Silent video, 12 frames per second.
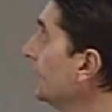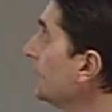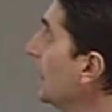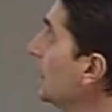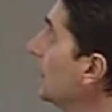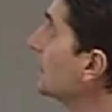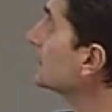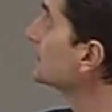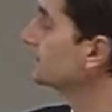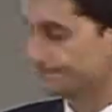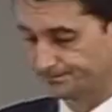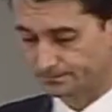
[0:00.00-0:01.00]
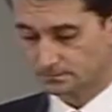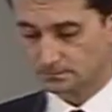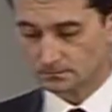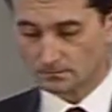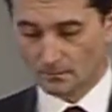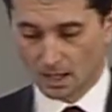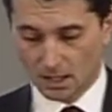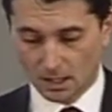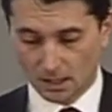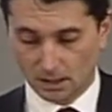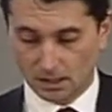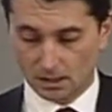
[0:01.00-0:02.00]
It's important to make
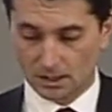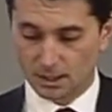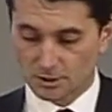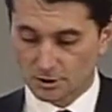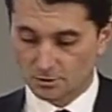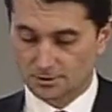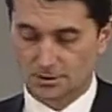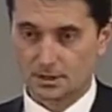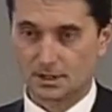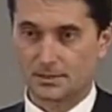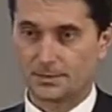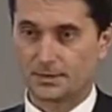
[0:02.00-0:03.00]
our message heard.